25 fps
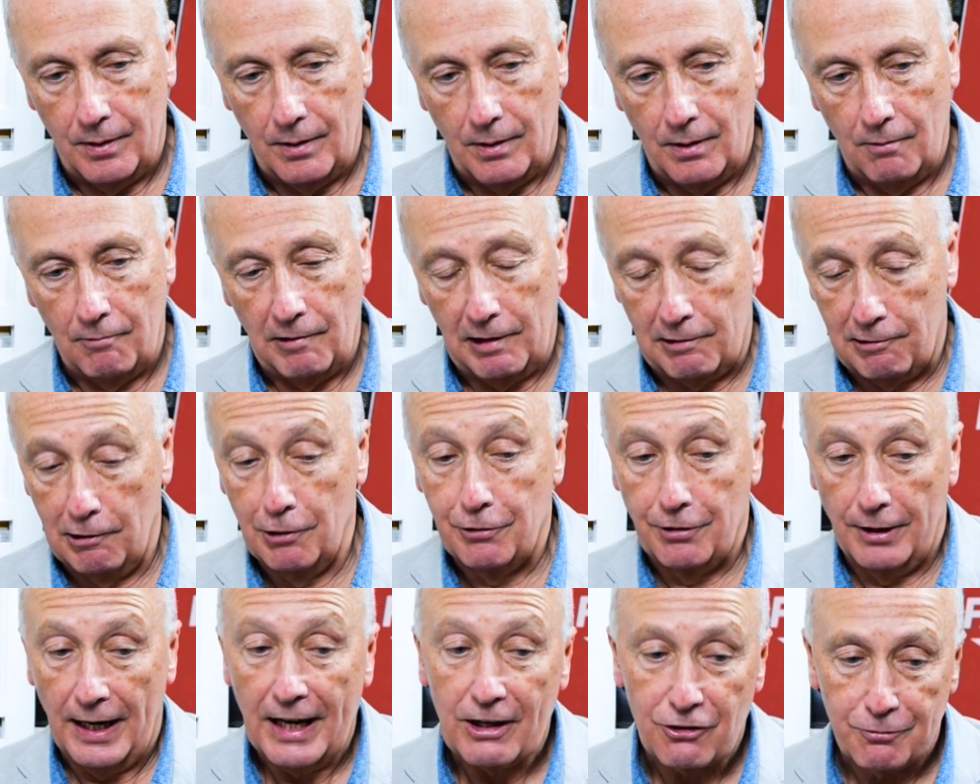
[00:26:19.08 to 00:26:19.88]

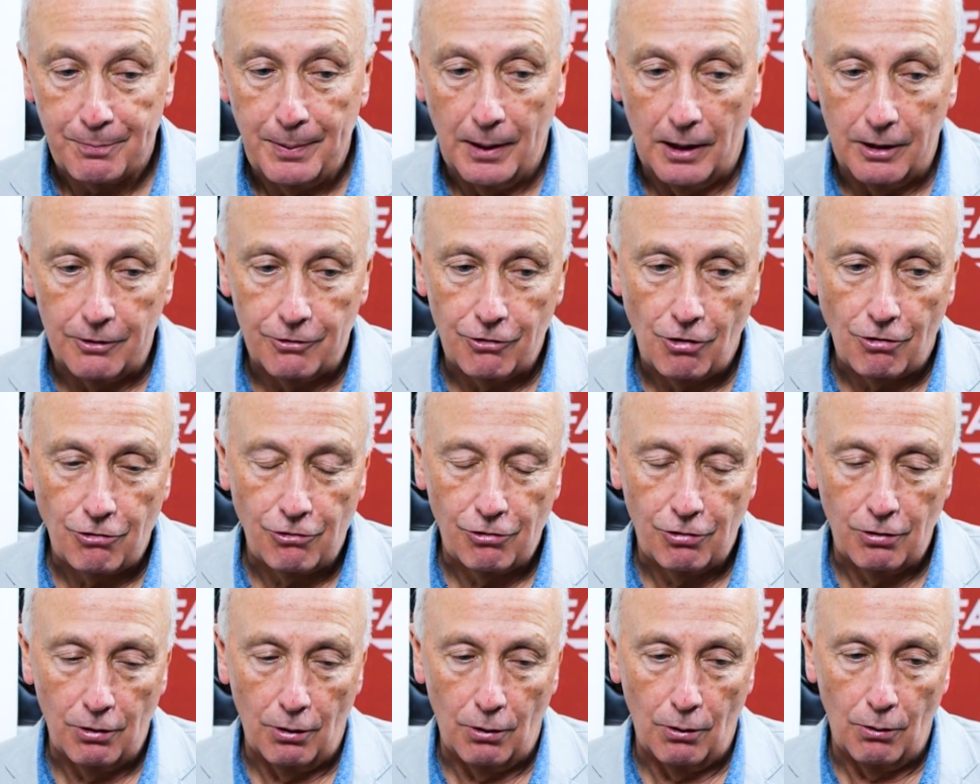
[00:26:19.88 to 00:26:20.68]
recruit an expert
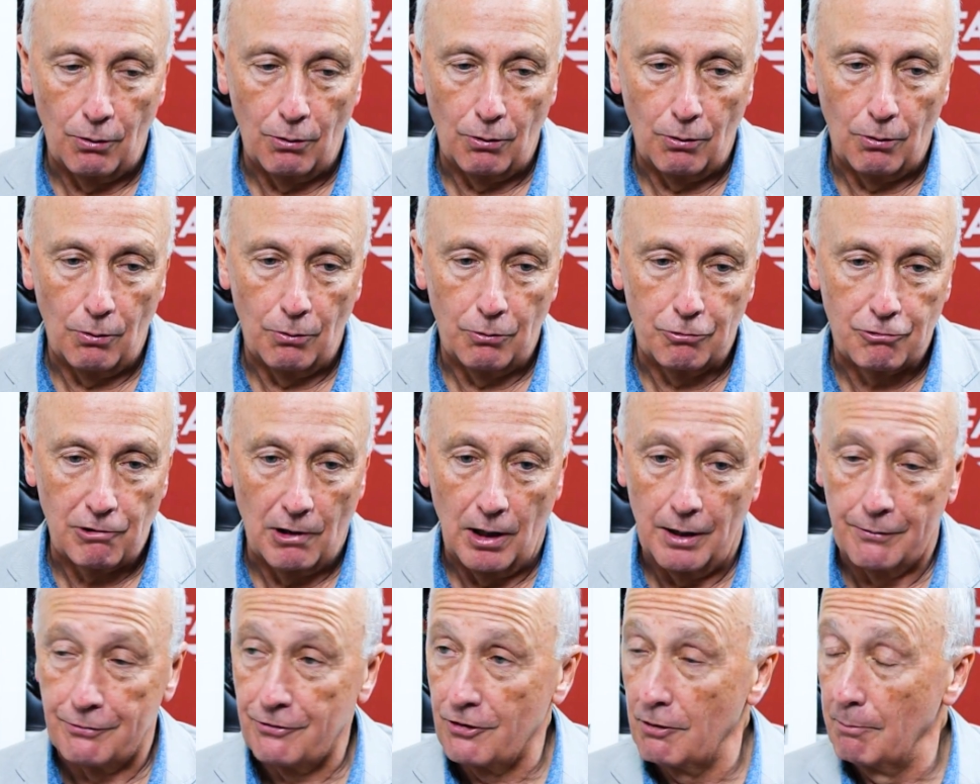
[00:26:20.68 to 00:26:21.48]
to
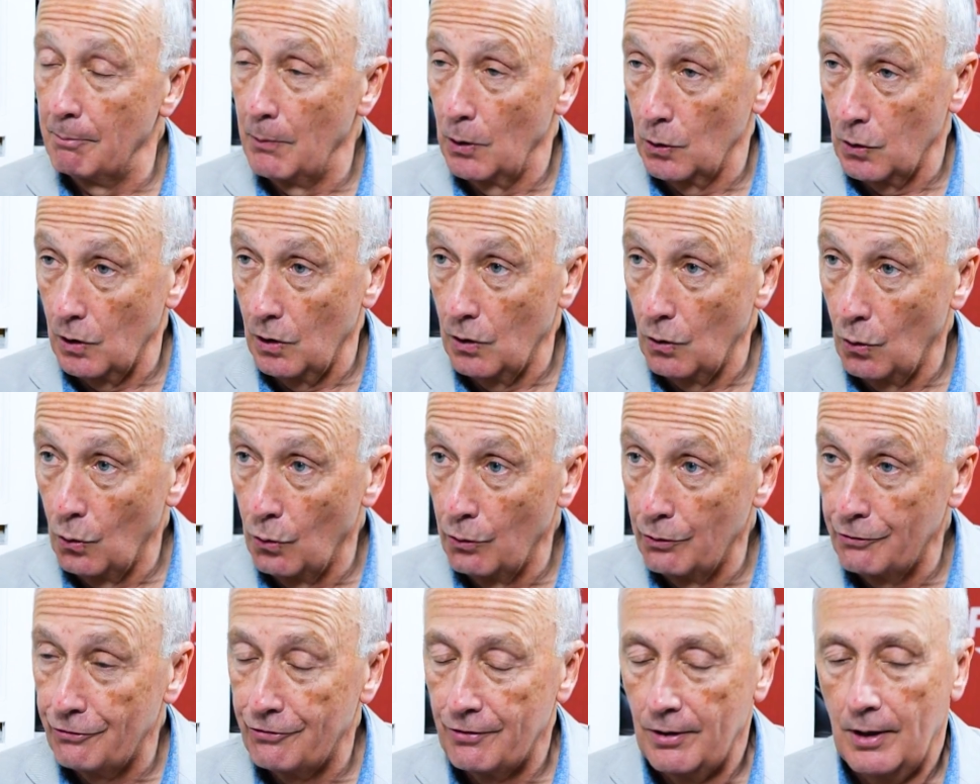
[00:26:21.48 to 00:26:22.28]
draft some model
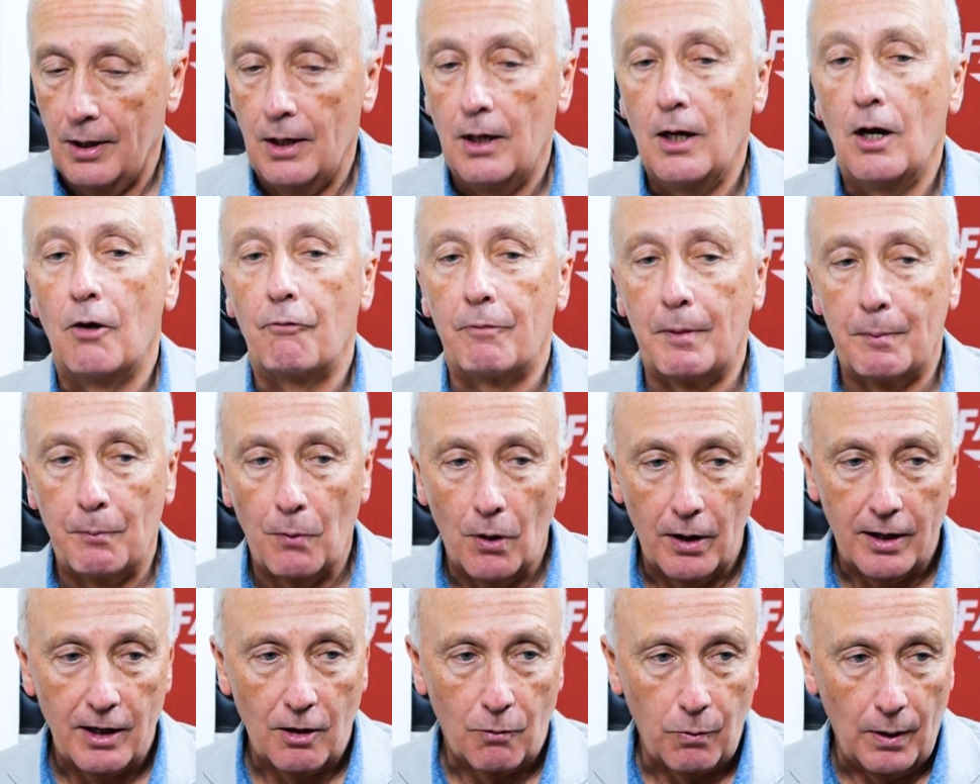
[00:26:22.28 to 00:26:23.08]
laws. We've been
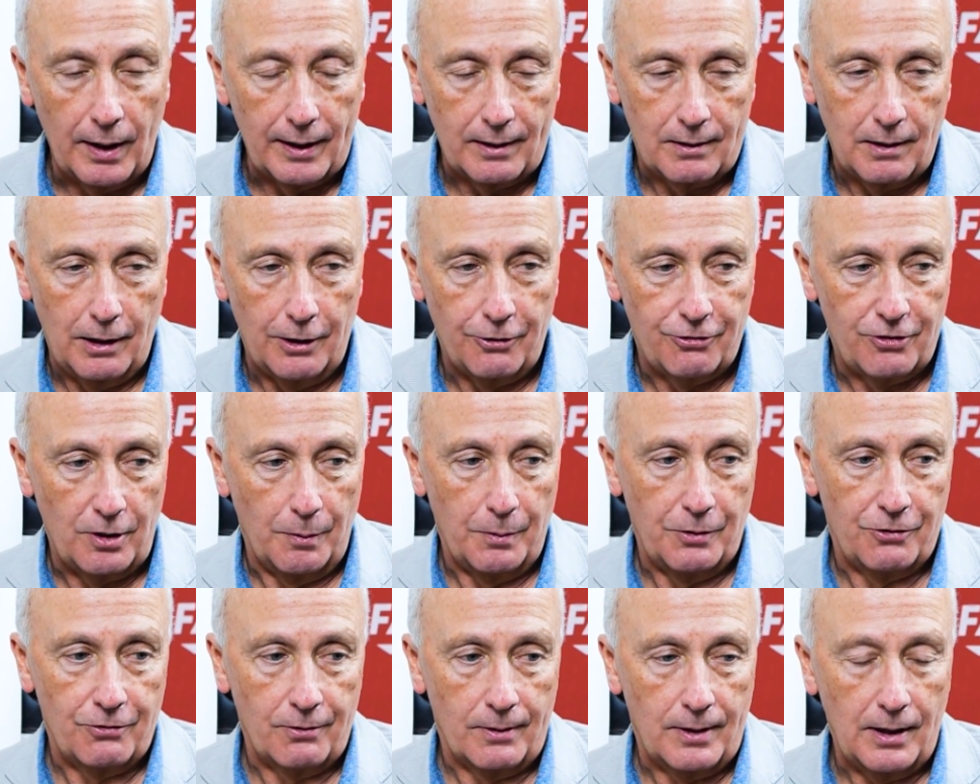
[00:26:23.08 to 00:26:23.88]
working quite closely
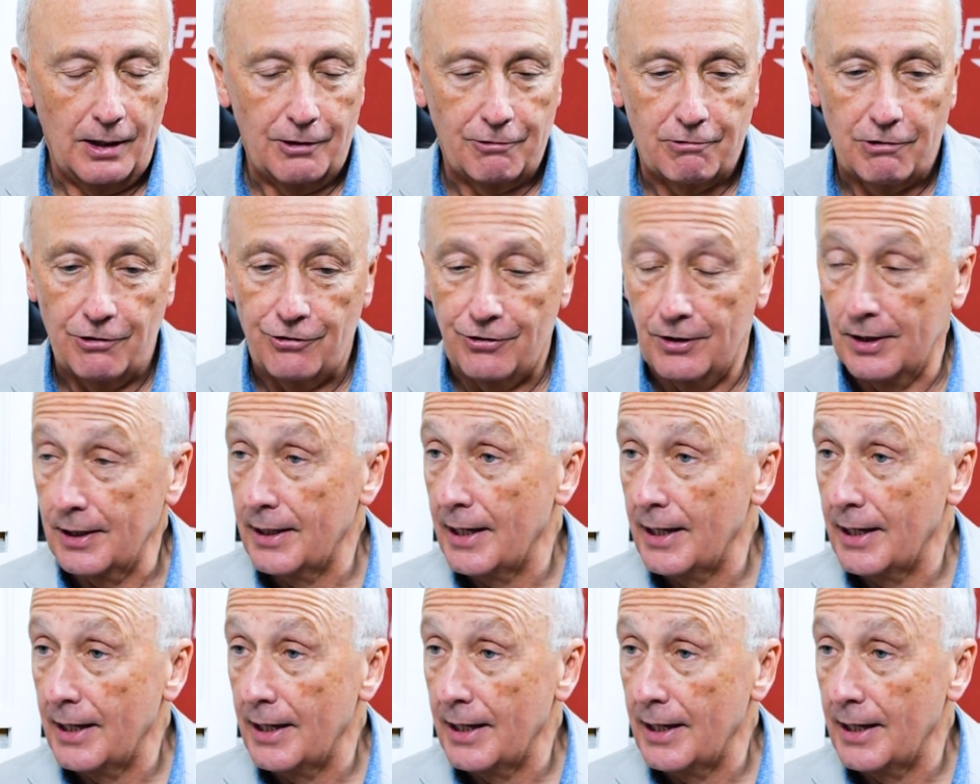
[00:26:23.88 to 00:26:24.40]
with some countries in the